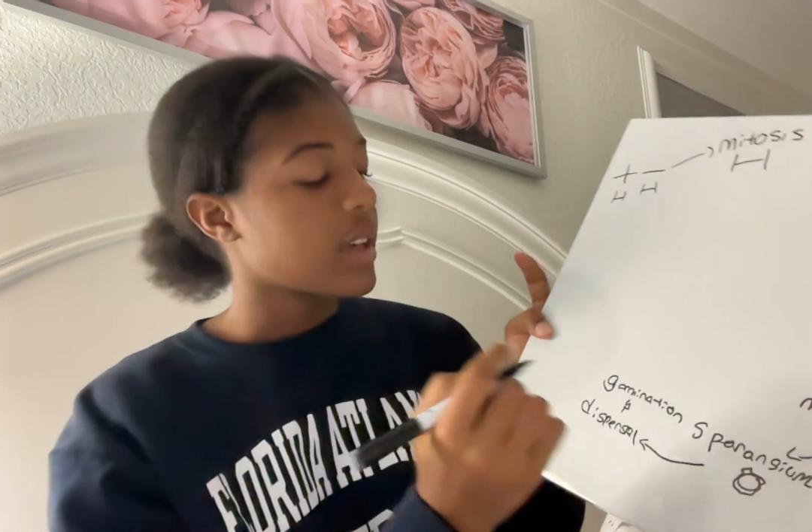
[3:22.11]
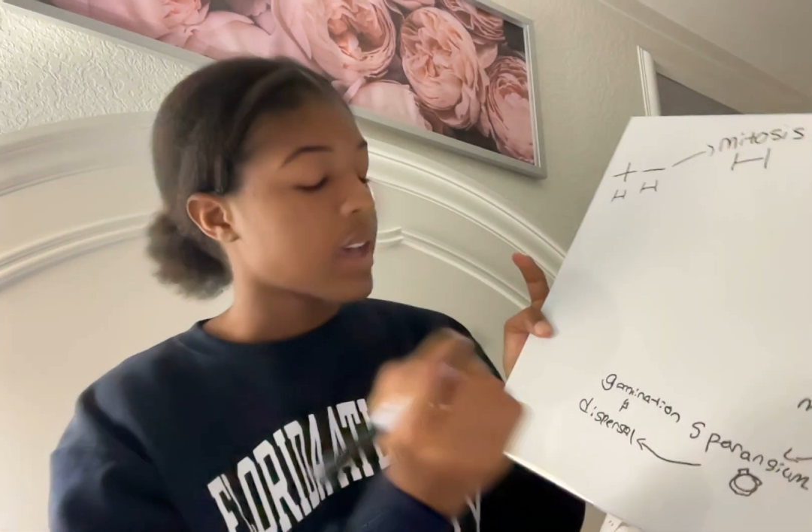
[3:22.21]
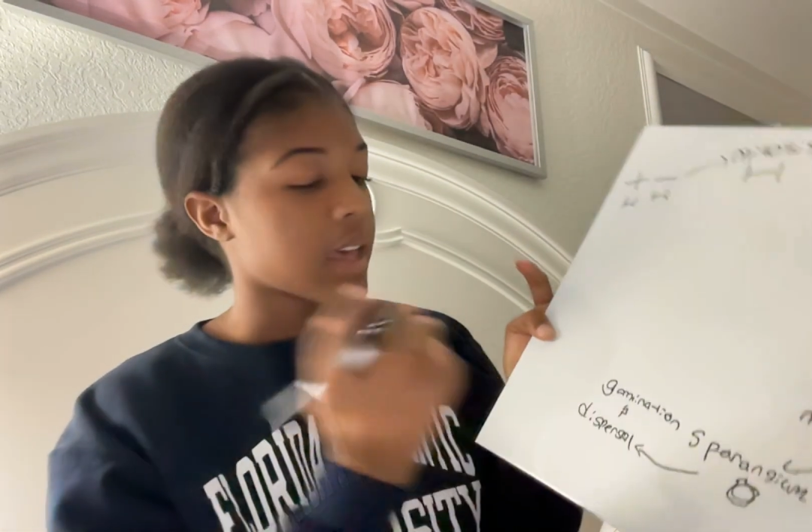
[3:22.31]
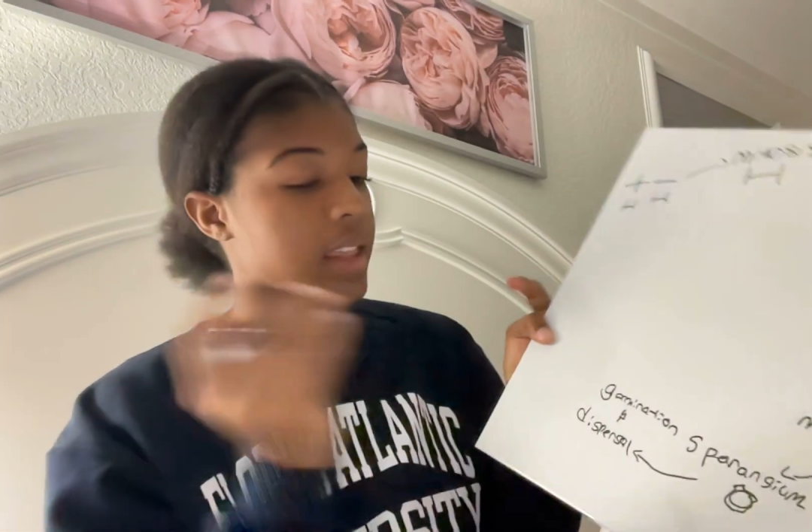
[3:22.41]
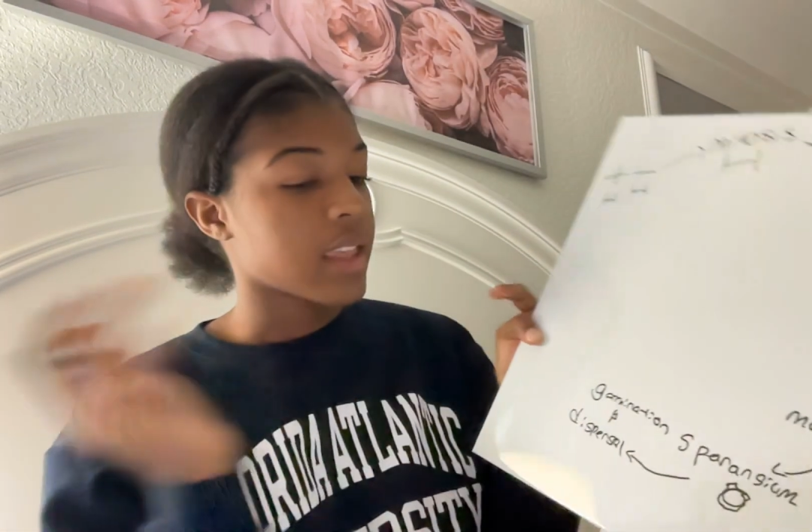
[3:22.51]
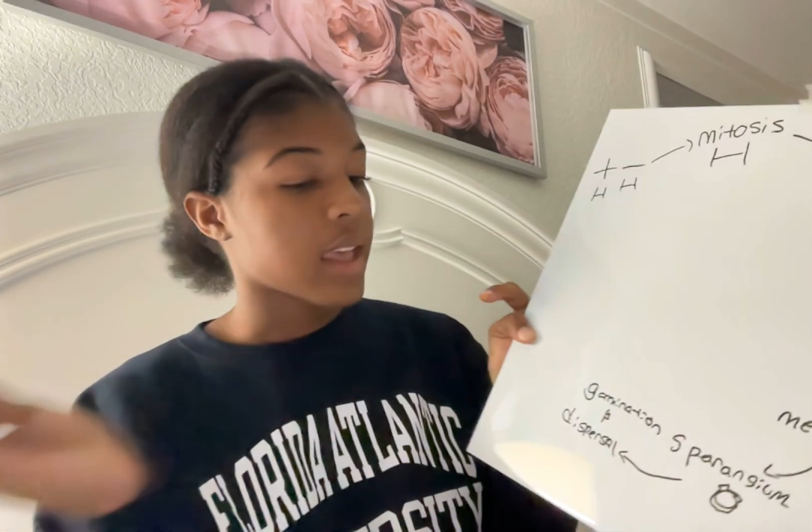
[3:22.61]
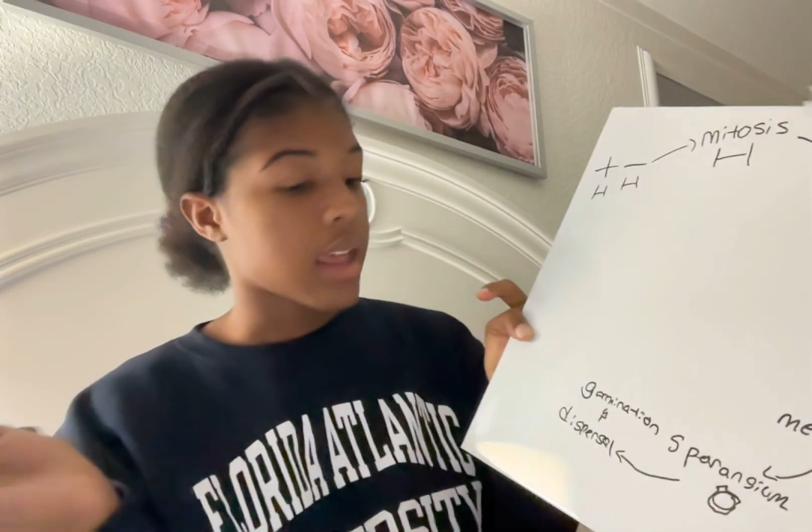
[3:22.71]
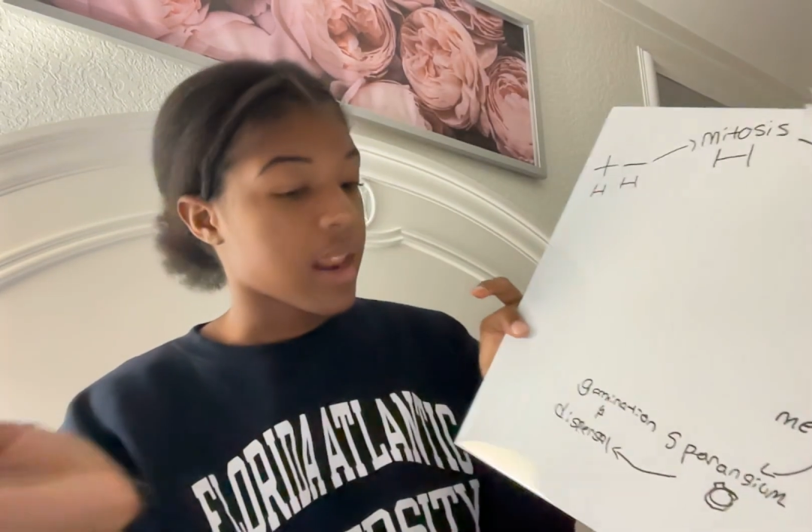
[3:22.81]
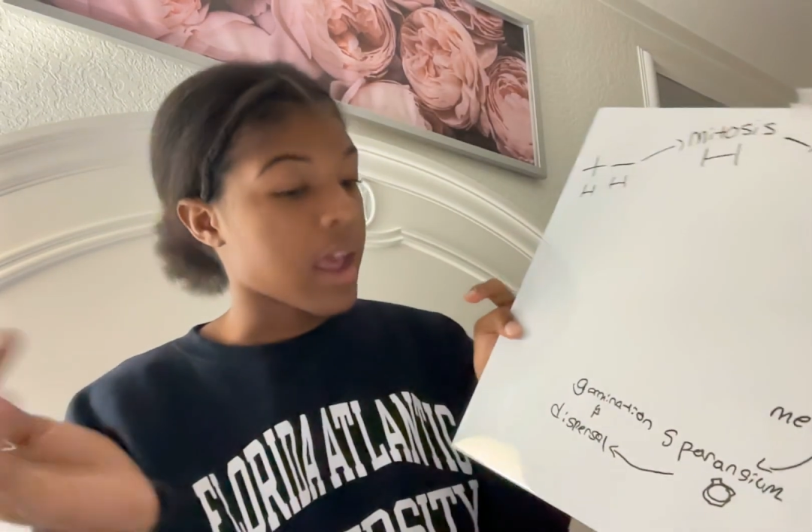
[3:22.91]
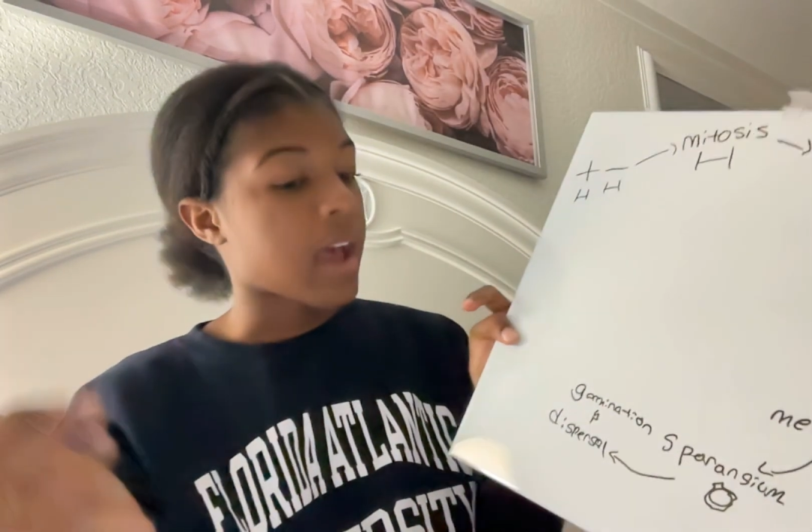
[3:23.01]
And
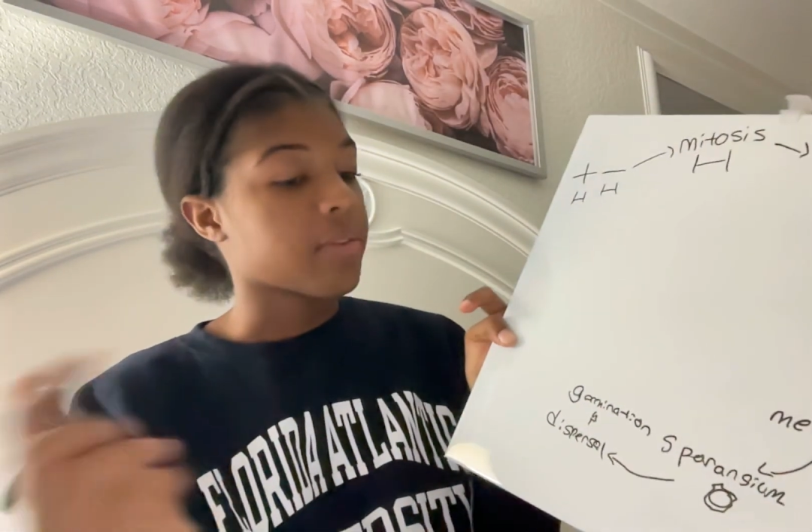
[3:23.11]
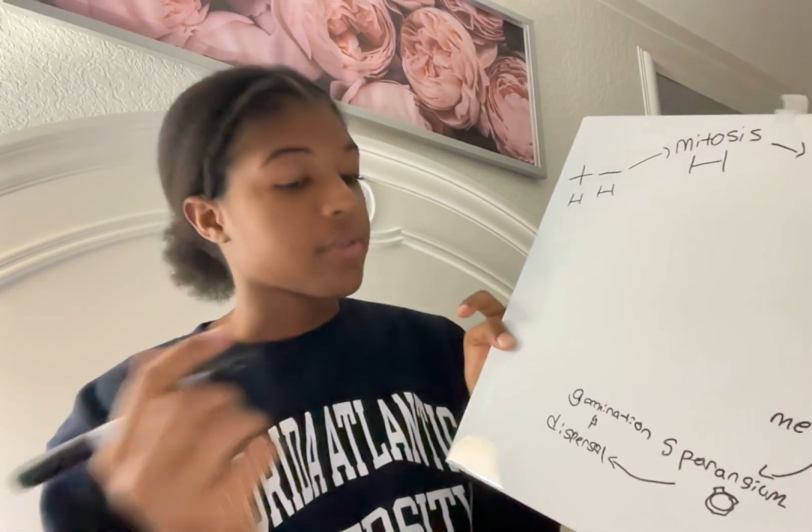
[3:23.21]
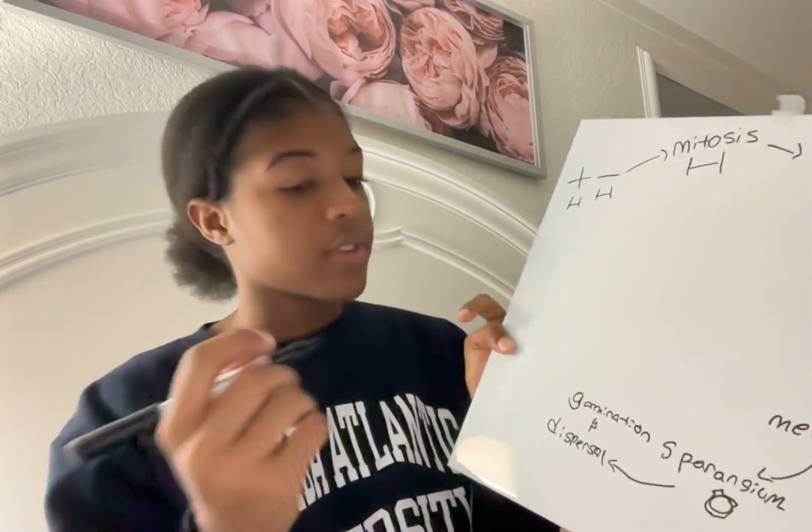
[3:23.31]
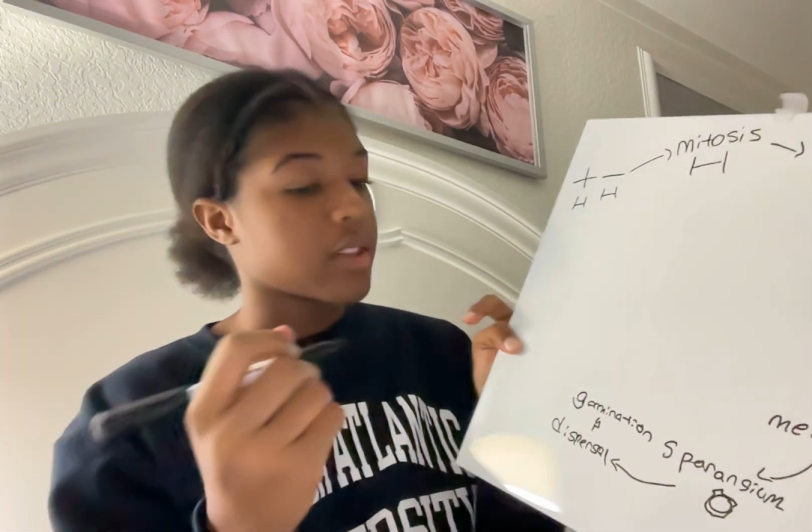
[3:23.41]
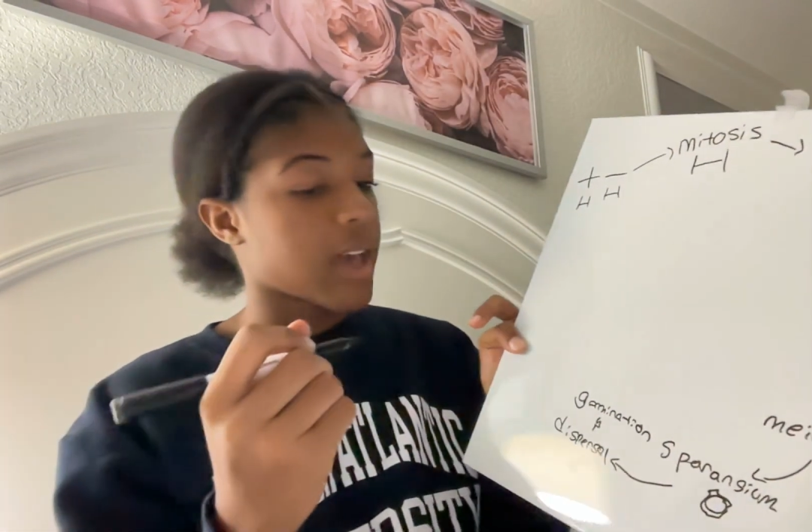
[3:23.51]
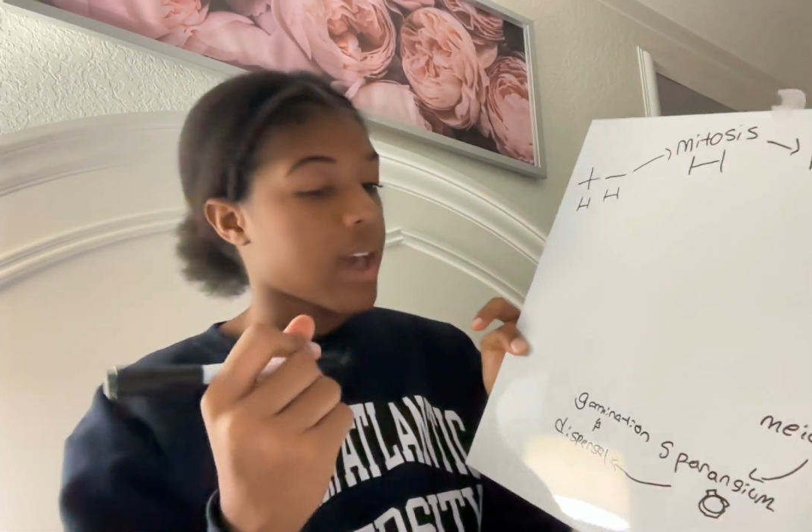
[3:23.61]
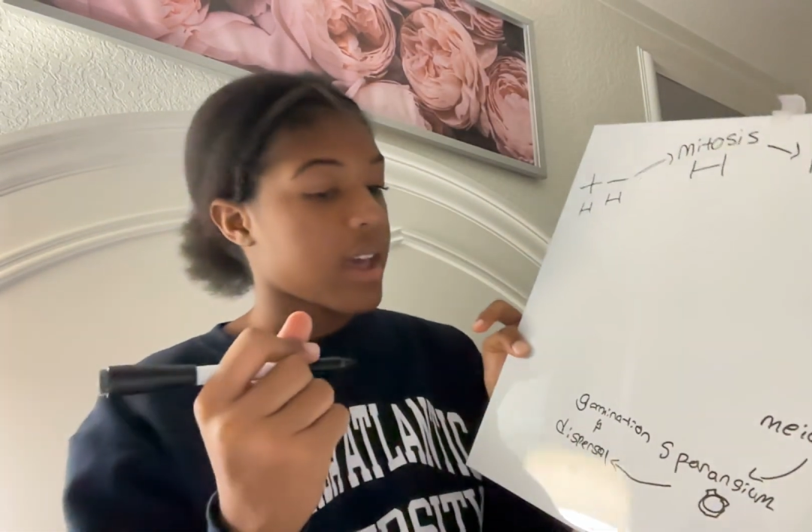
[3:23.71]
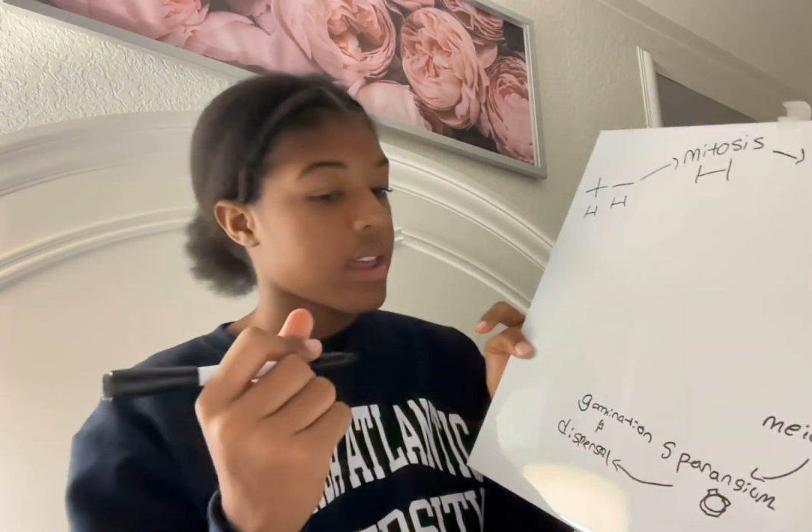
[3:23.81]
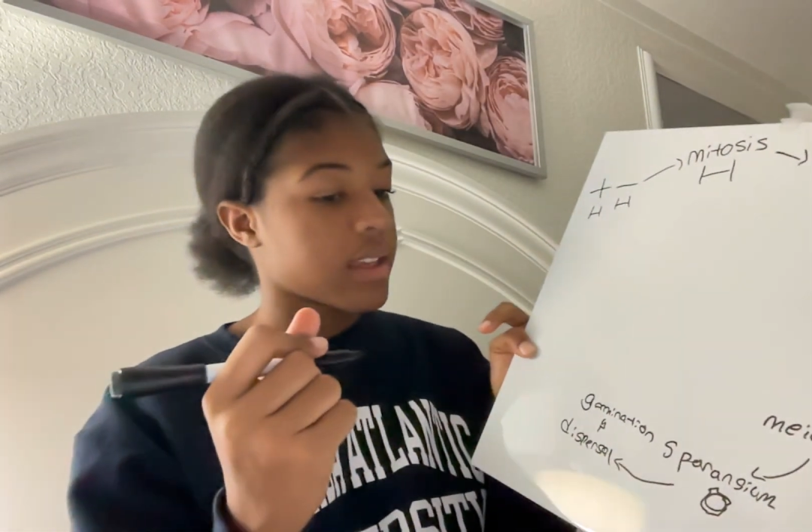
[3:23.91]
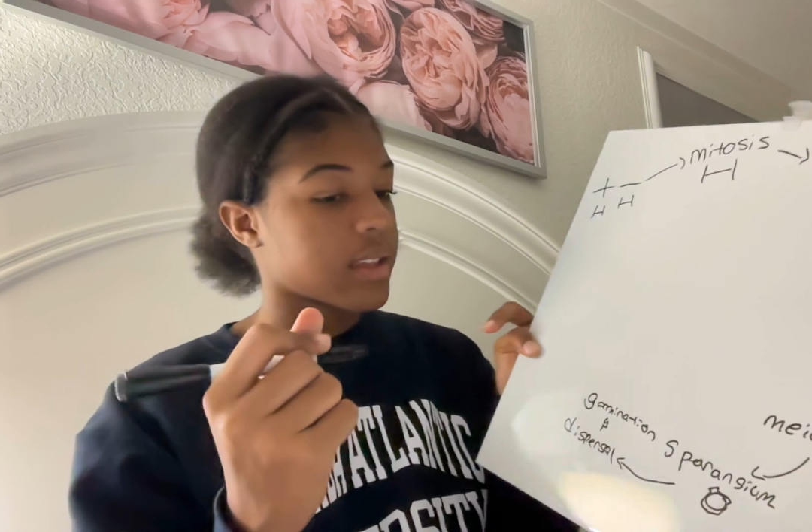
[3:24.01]
then after that,